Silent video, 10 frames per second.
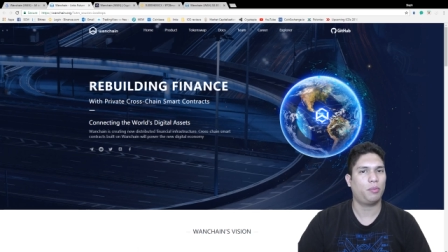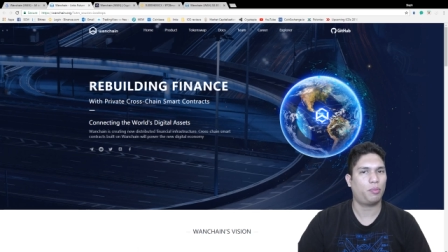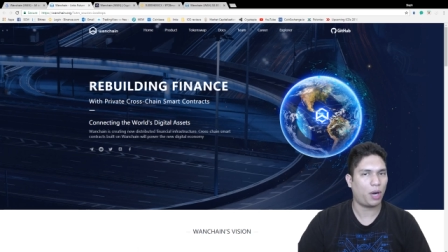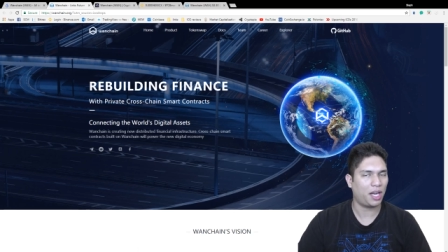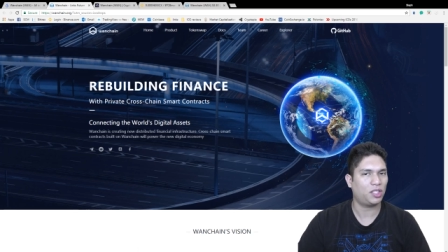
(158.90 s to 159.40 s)

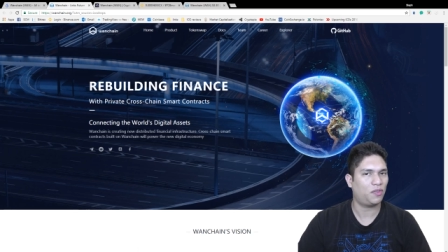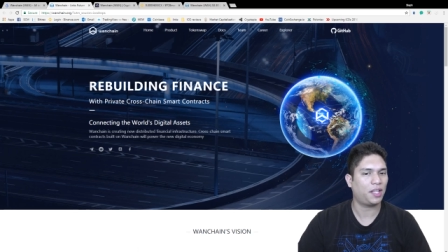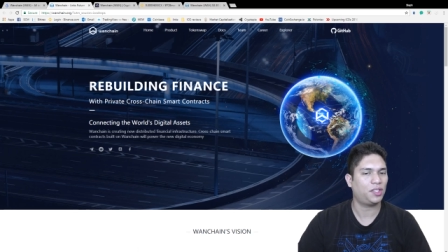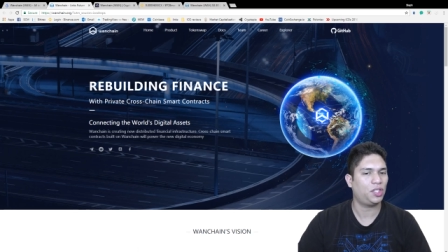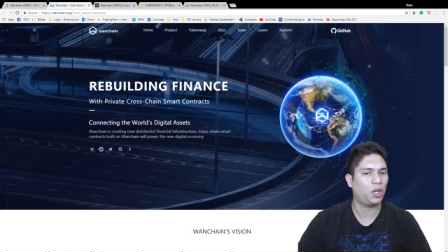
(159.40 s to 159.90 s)
price of
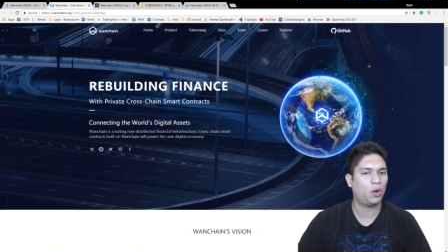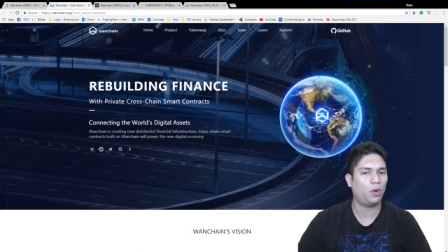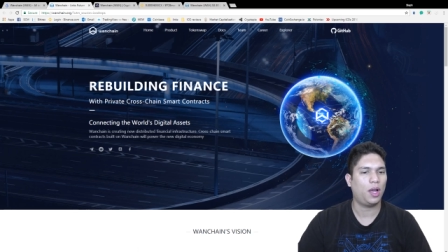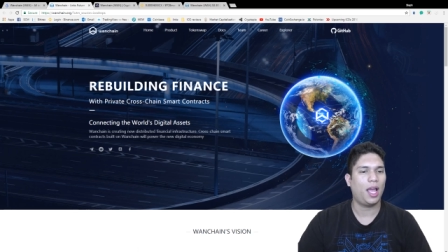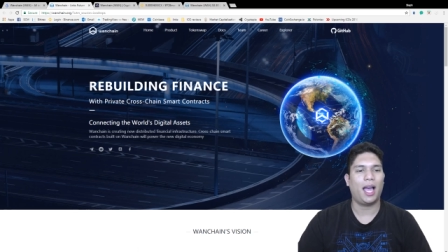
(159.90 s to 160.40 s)

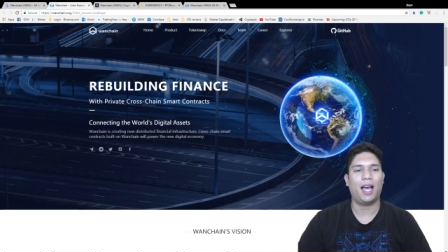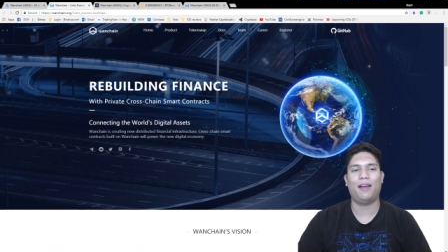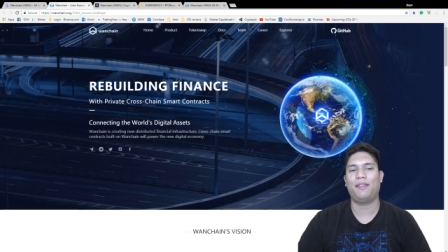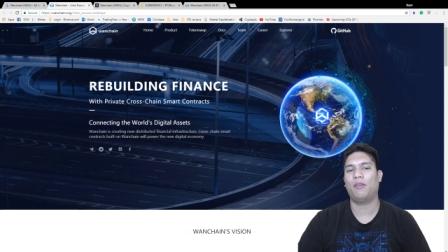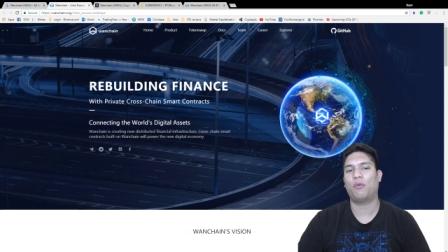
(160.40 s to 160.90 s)
ICO.
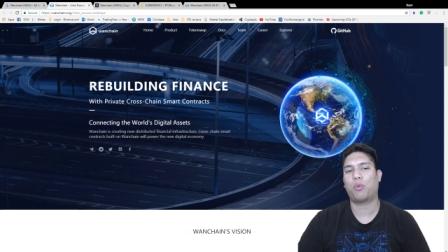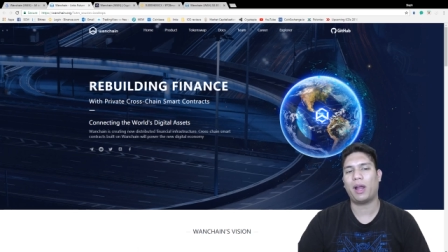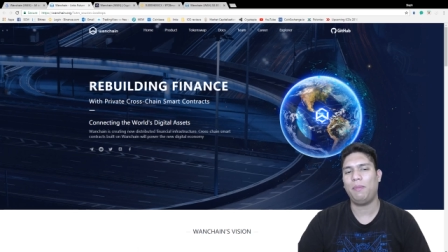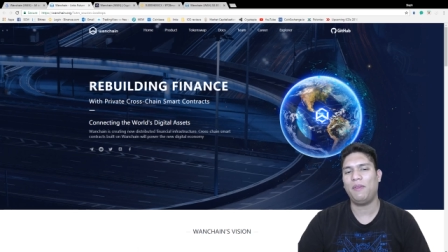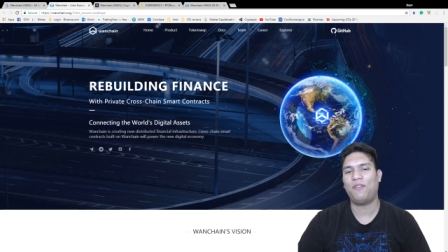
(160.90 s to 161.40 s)
And
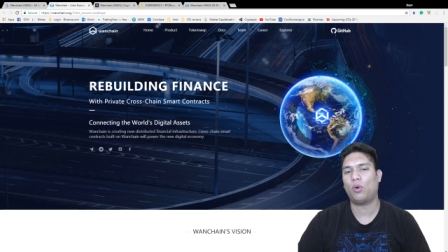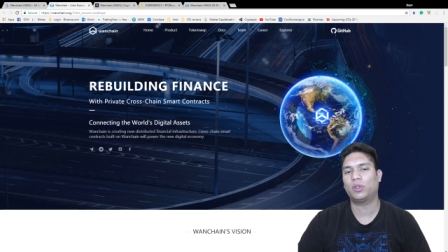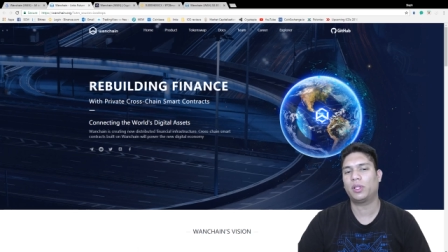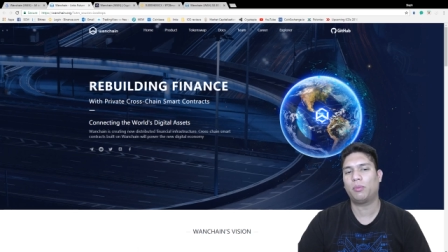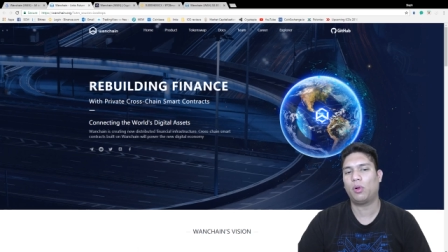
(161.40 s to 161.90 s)
right before
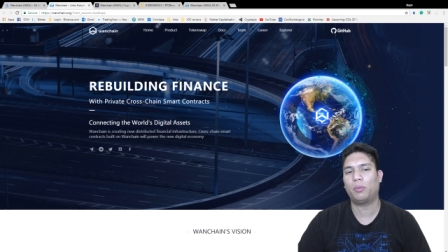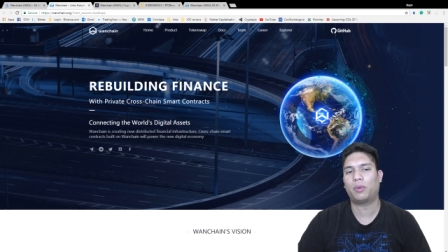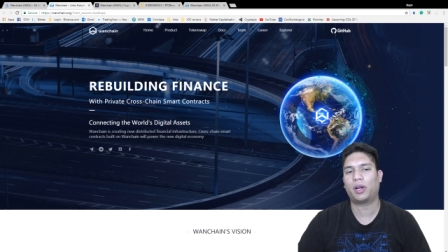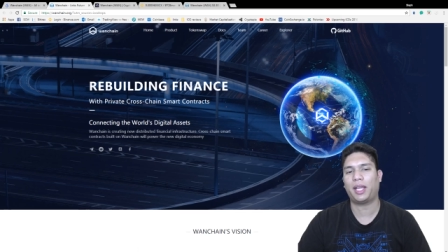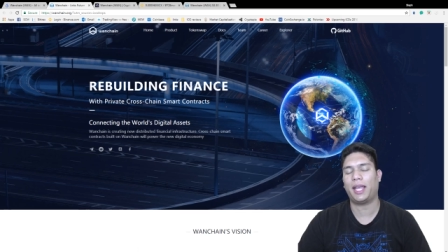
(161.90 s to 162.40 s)
the bull
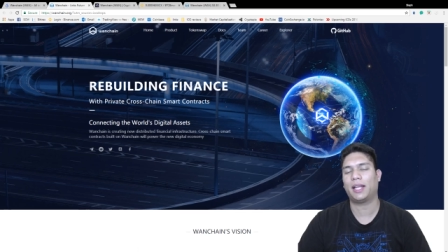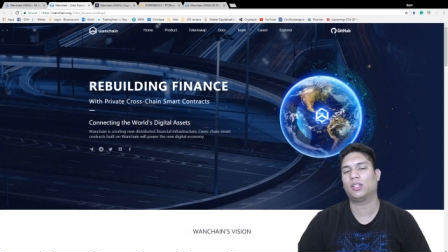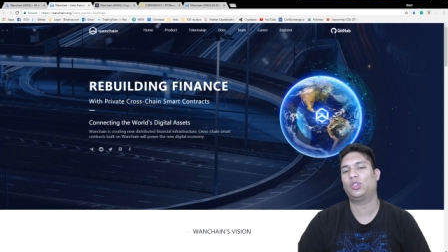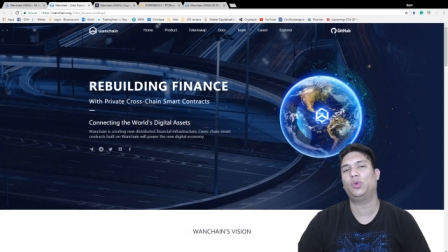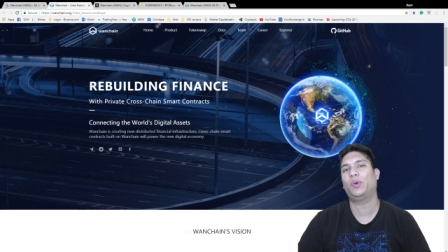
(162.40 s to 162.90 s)

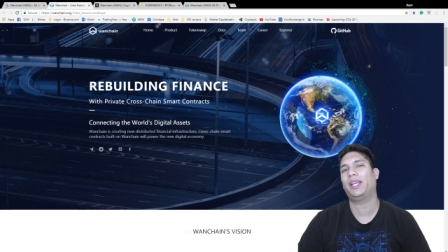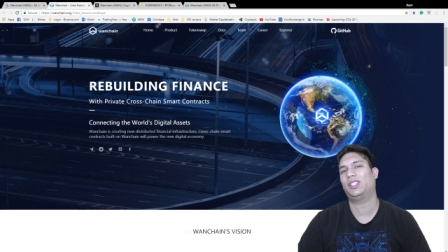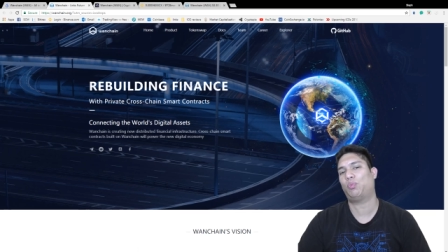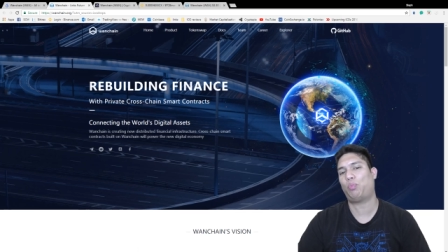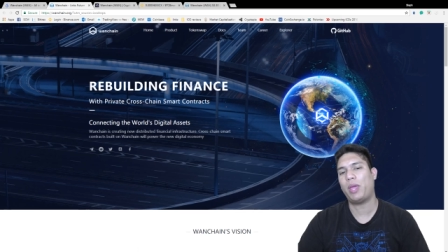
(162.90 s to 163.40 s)
market to
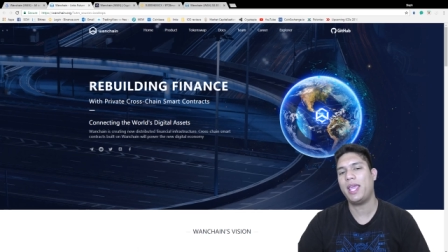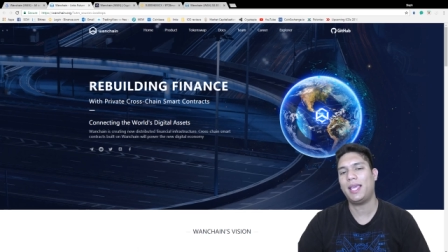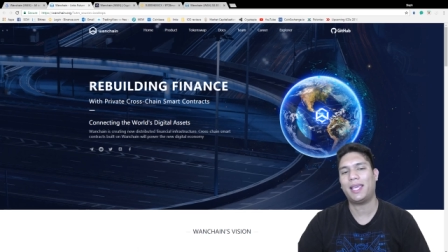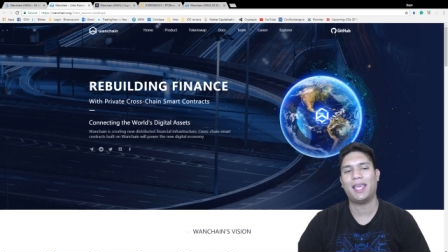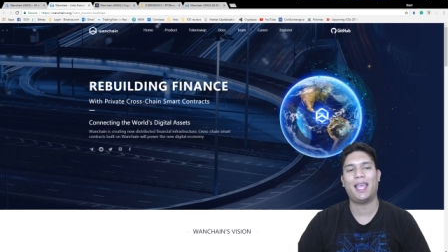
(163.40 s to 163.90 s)
its
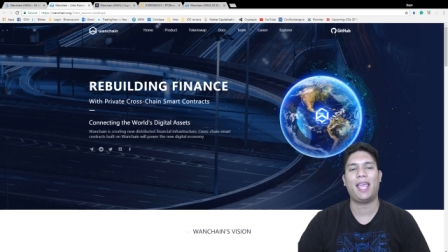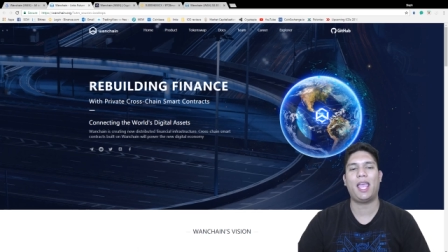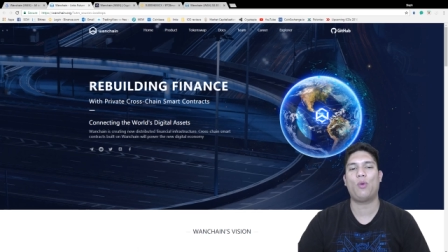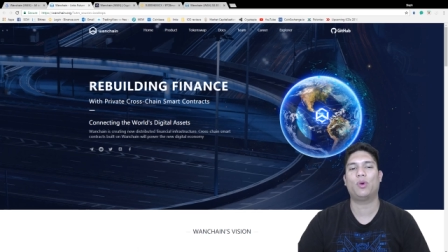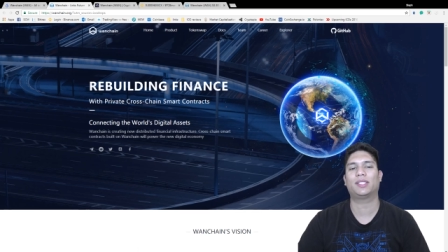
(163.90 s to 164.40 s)
peak,
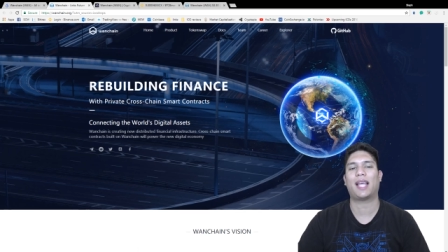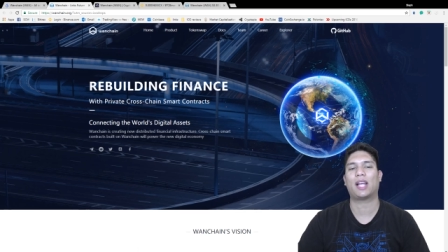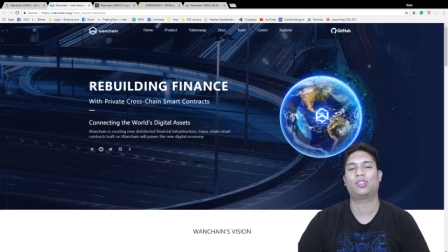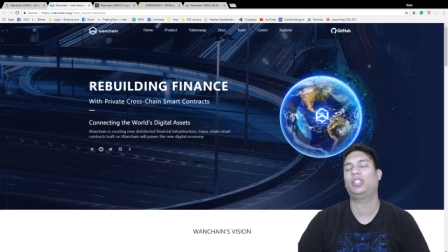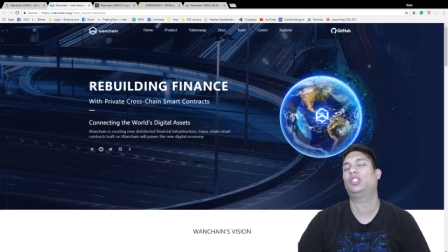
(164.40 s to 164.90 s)
it was
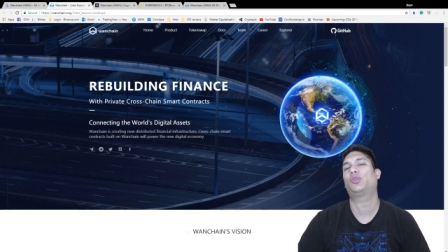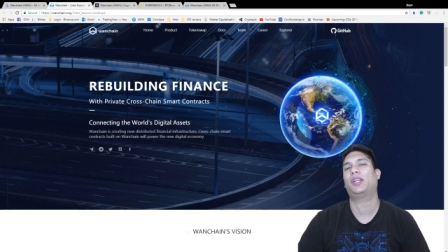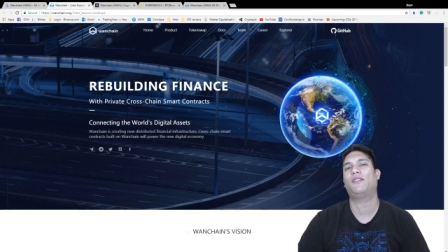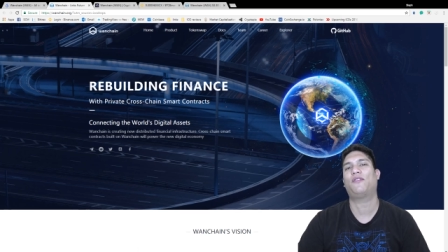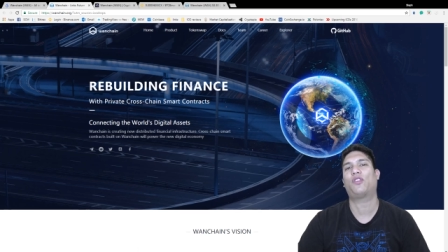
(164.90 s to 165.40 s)
actually
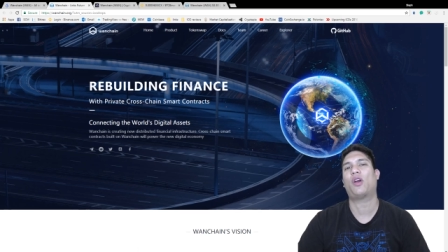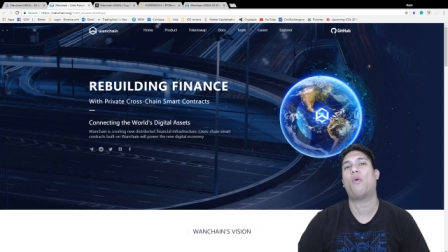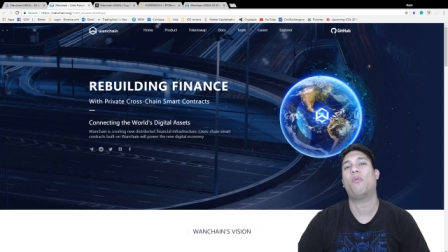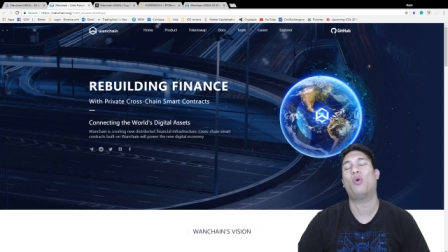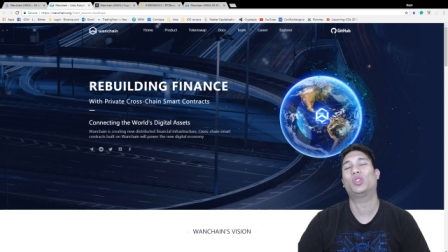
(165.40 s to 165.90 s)
trading for
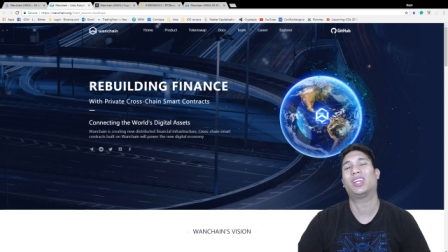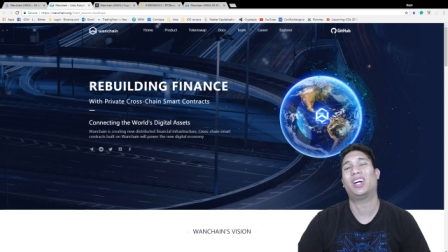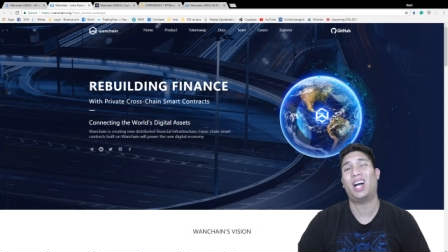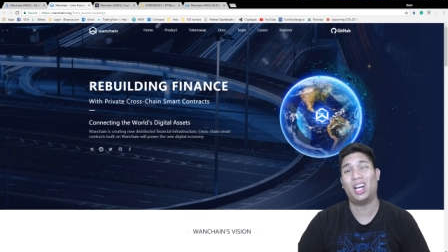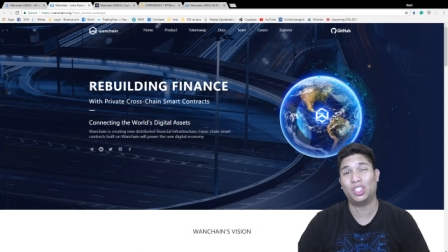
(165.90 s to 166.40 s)
almost
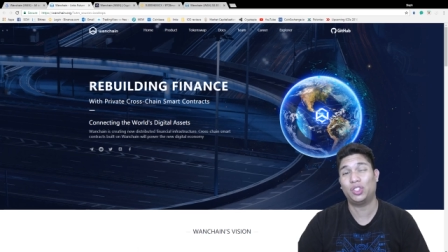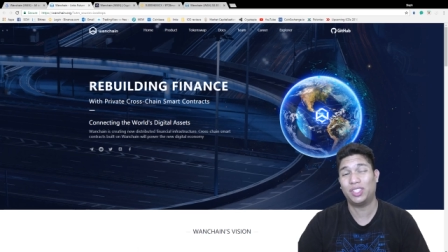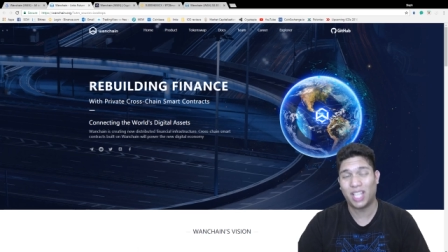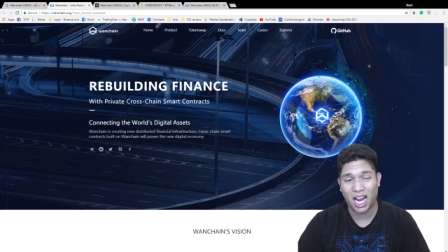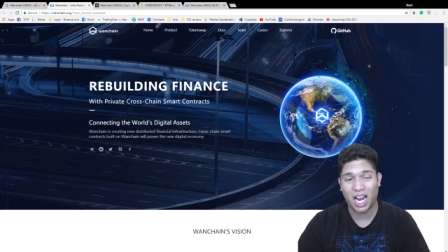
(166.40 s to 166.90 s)
100
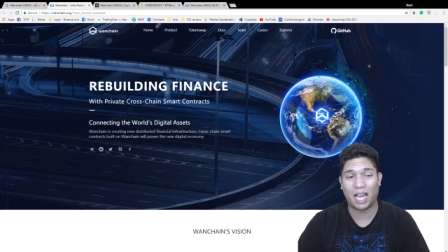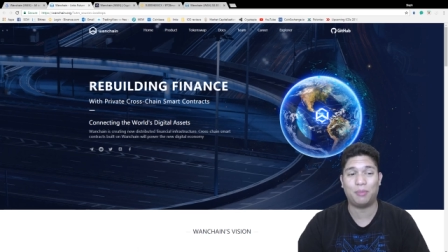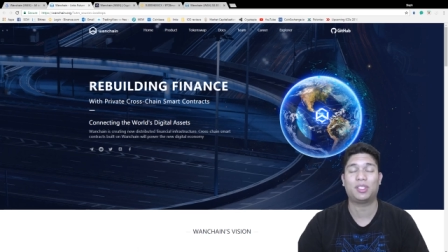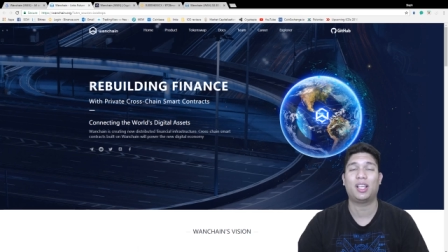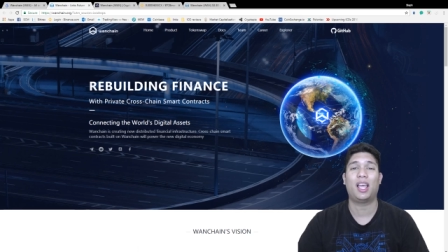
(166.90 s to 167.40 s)

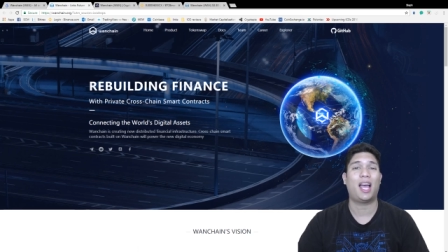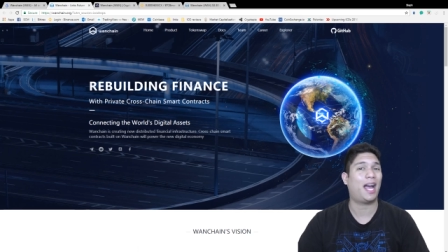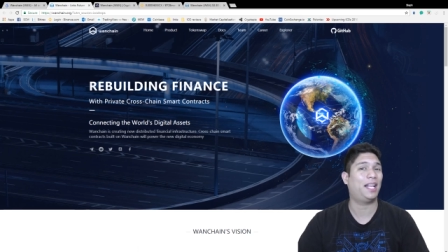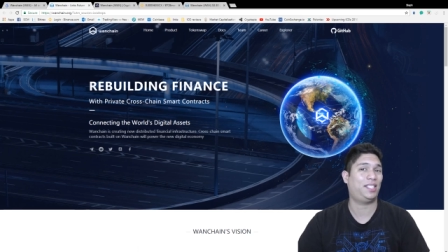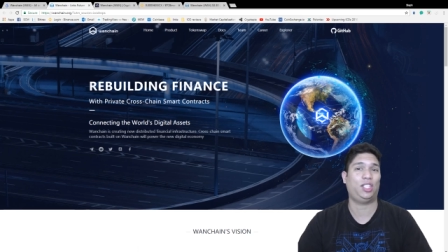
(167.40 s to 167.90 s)
times
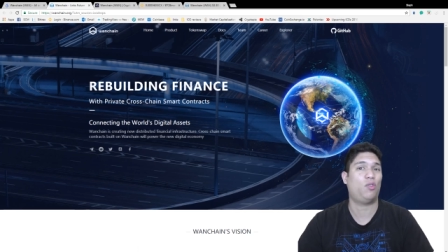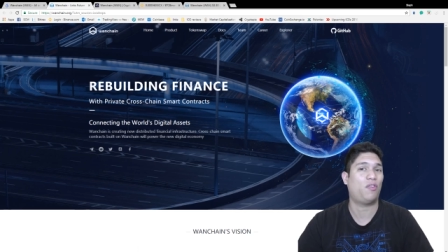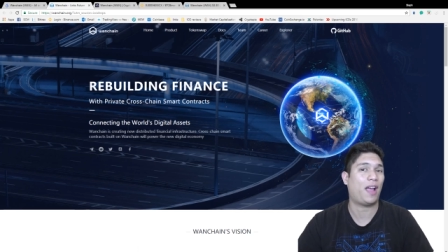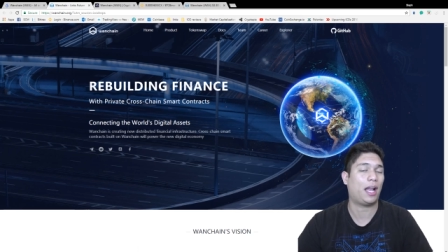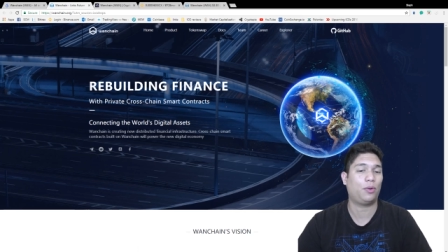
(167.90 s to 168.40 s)
ICO
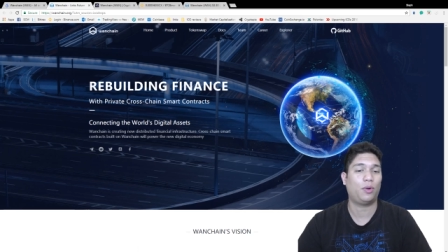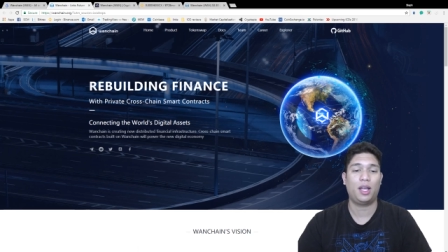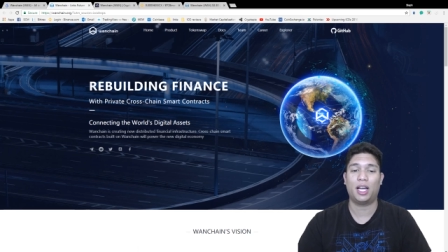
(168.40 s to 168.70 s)
value.